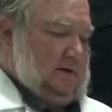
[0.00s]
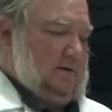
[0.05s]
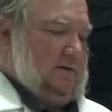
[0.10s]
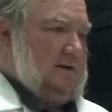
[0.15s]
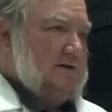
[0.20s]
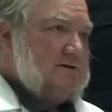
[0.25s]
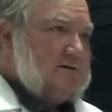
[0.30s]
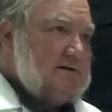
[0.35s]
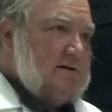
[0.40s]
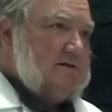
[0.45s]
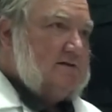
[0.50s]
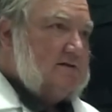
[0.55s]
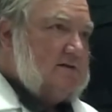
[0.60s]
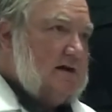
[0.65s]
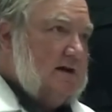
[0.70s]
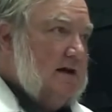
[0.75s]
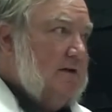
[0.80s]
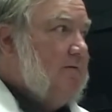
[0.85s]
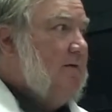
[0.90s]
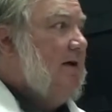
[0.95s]
This is
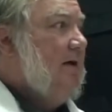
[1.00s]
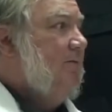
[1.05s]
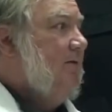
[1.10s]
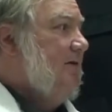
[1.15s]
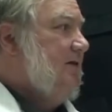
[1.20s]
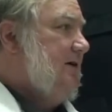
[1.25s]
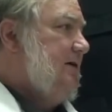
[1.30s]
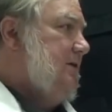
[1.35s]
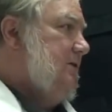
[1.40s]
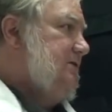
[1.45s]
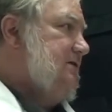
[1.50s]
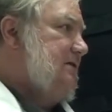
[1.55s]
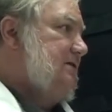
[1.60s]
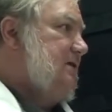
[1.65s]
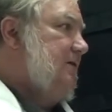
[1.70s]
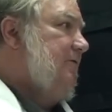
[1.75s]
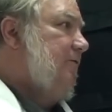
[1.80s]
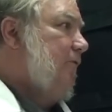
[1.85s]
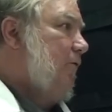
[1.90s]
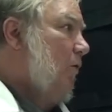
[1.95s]
safe even to use as a
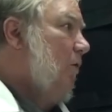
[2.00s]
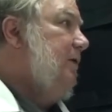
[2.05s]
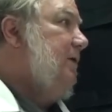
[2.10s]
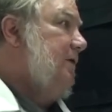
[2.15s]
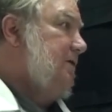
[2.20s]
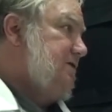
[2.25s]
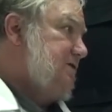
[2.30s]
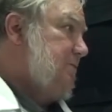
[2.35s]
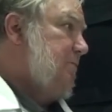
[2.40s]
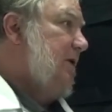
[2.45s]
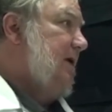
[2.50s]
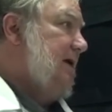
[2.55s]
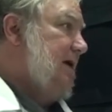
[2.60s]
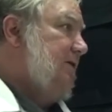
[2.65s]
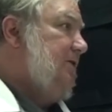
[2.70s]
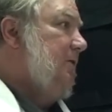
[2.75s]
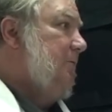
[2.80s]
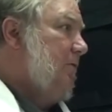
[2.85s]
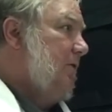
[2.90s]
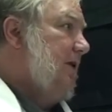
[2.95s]
foliar spray on
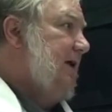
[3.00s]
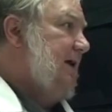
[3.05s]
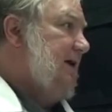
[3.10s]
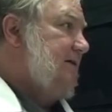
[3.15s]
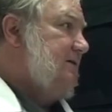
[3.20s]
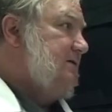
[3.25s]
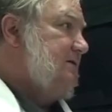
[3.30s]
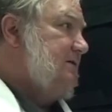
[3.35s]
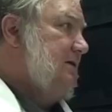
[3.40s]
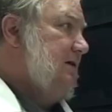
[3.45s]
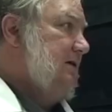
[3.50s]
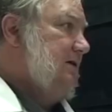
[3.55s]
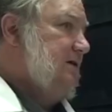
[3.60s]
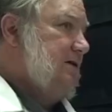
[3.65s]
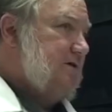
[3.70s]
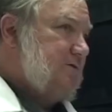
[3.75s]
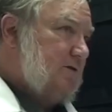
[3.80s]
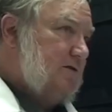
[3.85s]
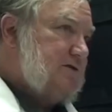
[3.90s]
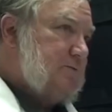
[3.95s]
your plants,
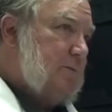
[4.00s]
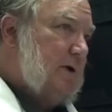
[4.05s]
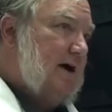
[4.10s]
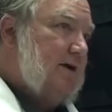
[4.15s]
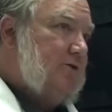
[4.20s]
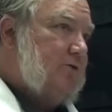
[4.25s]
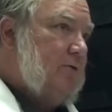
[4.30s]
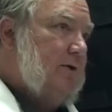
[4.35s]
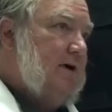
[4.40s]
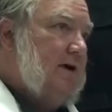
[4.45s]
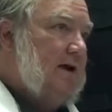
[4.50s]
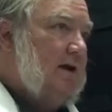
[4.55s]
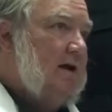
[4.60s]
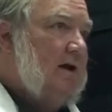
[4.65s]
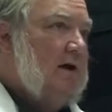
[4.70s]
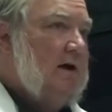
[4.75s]
just for spot treating.